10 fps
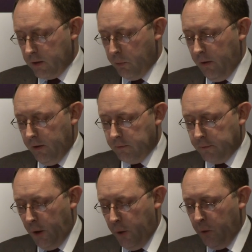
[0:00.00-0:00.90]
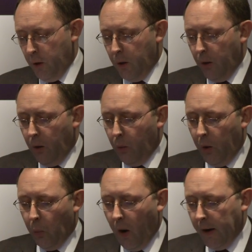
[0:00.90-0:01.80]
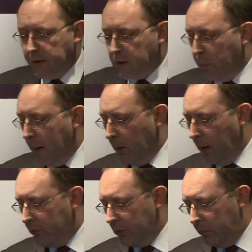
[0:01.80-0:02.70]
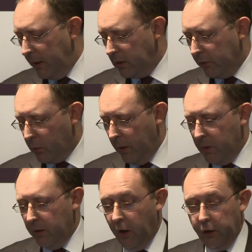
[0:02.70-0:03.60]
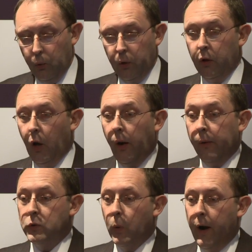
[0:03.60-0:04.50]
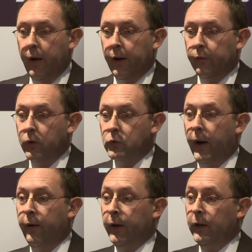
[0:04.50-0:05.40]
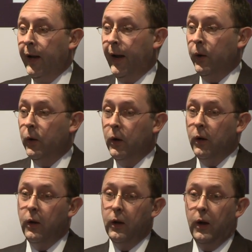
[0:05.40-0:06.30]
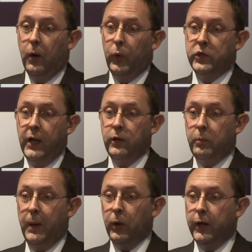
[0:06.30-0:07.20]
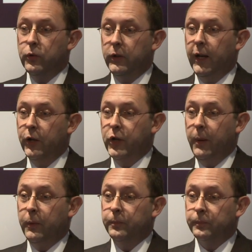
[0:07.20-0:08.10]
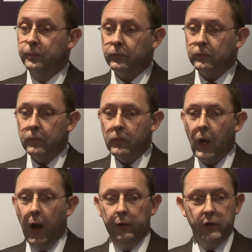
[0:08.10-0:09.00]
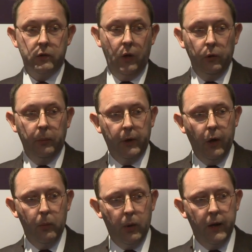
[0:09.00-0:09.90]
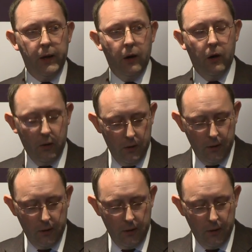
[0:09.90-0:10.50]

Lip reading: experience. So we wired some people up to a piece of equipment that you wouldn't know I was wearing if I was wearing it now. We sent people into a dealership and just told them to go and buy a car.